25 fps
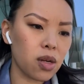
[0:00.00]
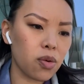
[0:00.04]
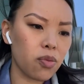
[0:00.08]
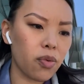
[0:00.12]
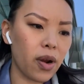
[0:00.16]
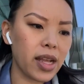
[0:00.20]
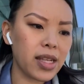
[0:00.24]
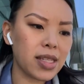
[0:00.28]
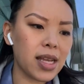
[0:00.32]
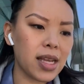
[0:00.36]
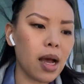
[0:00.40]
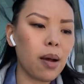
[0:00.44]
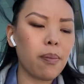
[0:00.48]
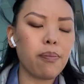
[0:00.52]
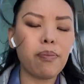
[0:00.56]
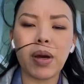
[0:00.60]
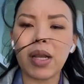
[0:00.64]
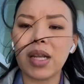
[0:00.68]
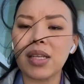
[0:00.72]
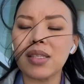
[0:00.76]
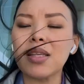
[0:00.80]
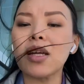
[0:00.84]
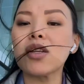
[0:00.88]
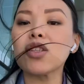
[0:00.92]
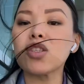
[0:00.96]
write down, but
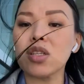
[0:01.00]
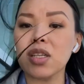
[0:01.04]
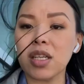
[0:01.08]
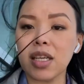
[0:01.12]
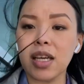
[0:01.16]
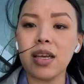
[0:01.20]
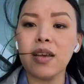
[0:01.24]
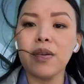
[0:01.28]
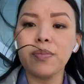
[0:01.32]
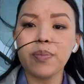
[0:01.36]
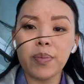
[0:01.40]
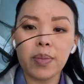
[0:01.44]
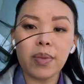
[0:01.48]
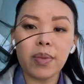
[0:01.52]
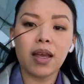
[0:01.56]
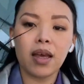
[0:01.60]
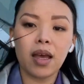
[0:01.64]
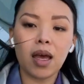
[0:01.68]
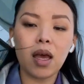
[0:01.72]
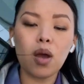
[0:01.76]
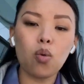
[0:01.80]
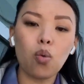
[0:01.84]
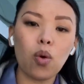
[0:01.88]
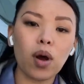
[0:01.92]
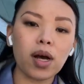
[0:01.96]
essentially
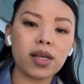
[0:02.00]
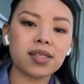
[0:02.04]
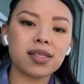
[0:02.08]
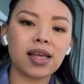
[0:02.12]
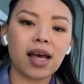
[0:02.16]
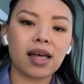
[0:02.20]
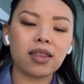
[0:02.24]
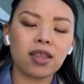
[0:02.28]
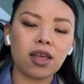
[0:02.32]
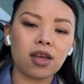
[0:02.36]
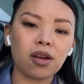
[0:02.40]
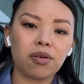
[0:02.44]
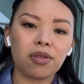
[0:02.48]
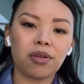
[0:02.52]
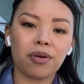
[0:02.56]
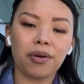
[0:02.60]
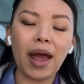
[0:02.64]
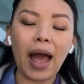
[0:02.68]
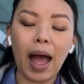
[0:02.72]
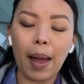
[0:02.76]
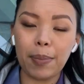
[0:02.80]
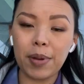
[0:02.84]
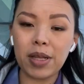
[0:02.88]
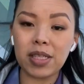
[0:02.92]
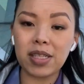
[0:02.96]
it was that, they're
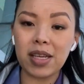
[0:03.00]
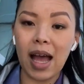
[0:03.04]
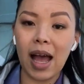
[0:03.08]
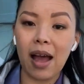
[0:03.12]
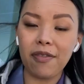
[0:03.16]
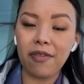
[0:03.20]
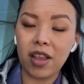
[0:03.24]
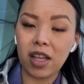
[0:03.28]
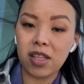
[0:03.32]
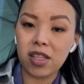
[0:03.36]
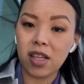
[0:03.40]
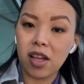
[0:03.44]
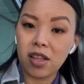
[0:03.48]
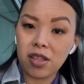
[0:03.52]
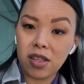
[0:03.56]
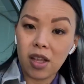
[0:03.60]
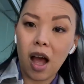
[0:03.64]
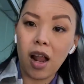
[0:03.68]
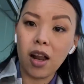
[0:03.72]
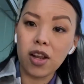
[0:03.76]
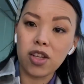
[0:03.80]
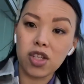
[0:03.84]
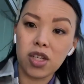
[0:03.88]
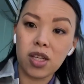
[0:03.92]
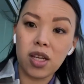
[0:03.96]
happy to have the
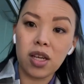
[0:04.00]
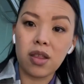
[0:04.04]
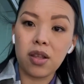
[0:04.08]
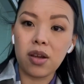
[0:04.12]
technology.